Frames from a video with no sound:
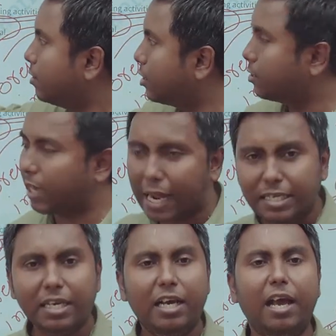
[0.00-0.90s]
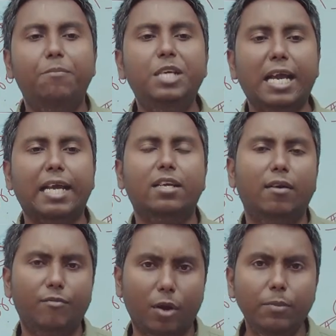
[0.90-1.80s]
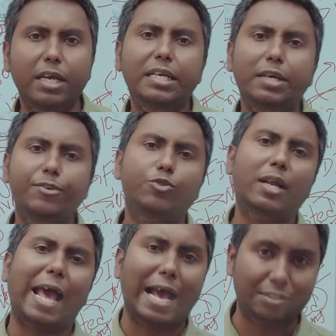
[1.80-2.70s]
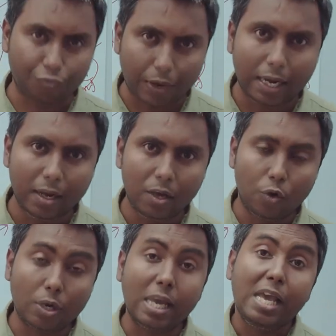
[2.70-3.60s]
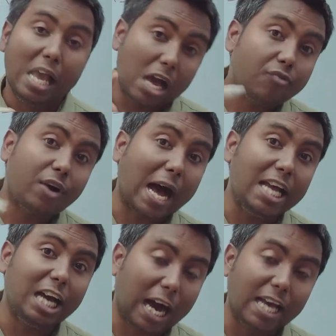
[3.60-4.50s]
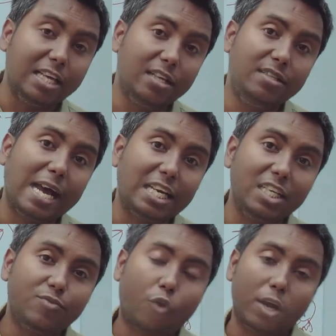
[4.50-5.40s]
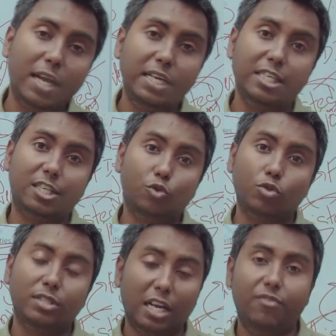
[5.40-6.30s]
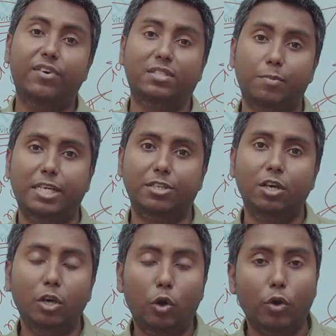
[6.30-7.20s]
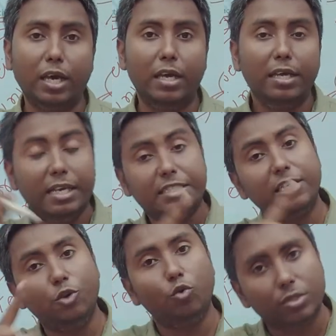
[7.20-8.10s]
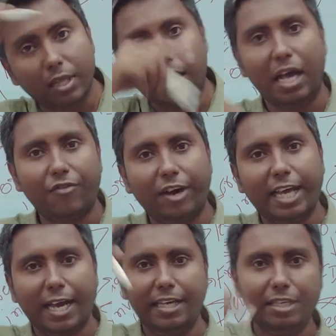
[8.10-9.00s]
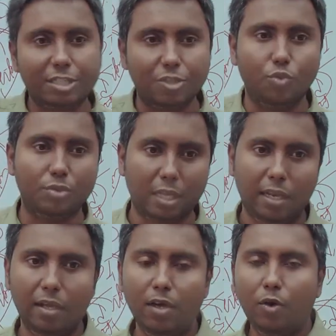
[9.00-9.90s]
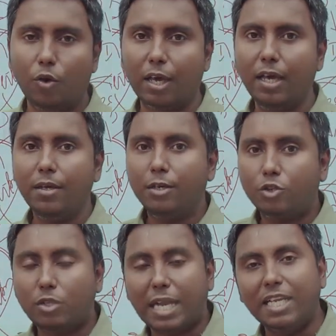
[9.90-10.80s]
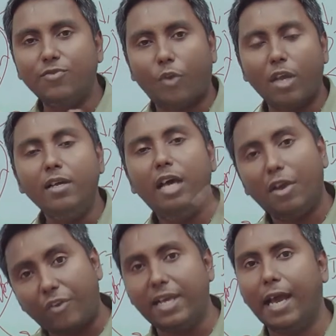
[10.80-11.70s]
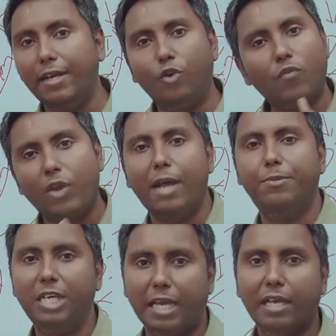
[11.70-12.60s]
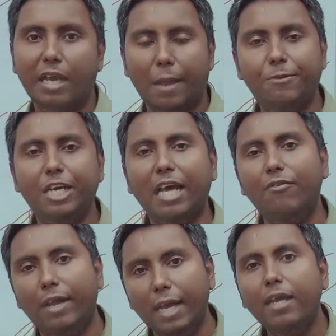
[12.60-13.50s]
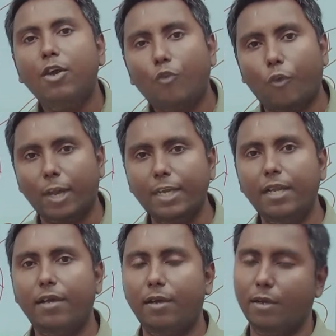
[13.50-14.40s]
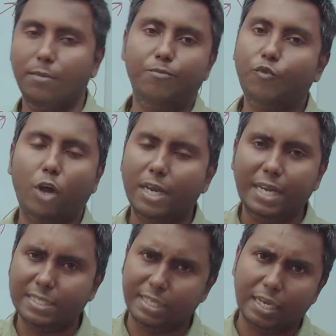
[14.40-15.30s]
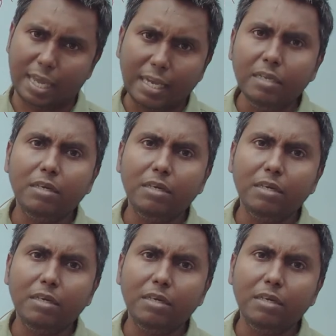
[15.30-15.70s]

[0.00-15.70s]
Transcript: This is right. FDI can come from individual as well. Okay. FII, that is for an institutional investment. Okay. Institutional, FII, institutional. Okay, so that is for FII, not for FDI. FDI even a foreign um, foreign national can